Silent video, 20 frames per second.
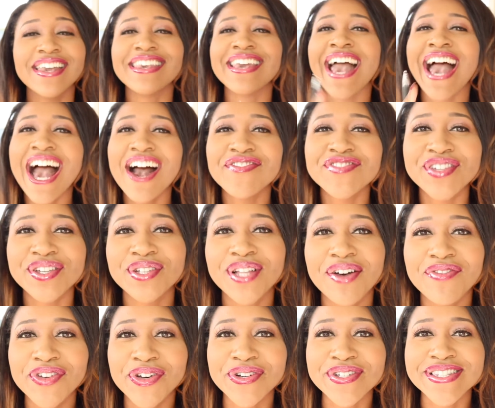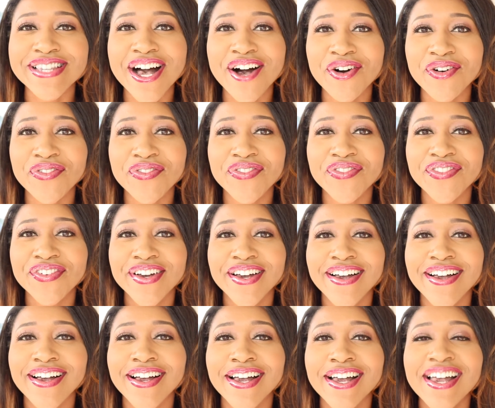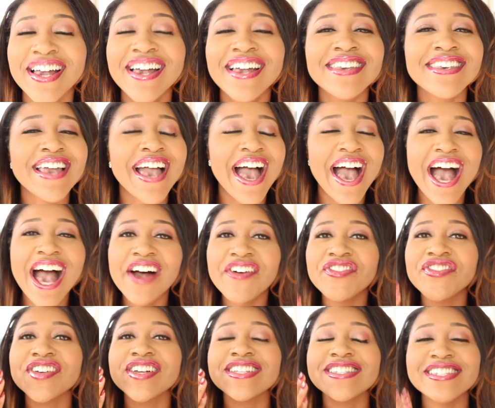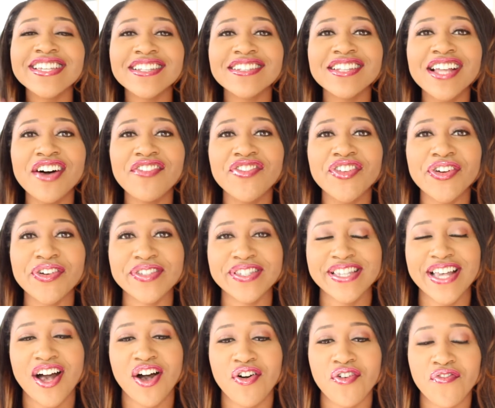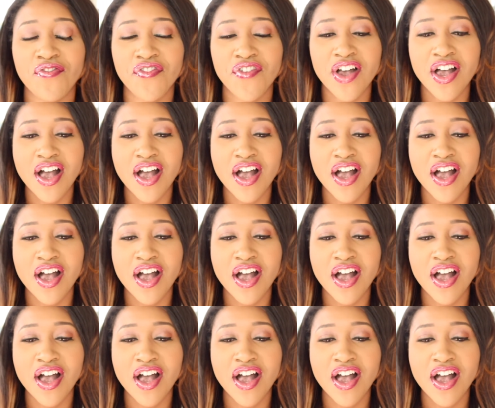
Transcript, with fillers: You have to love yourself. You have to love yourself.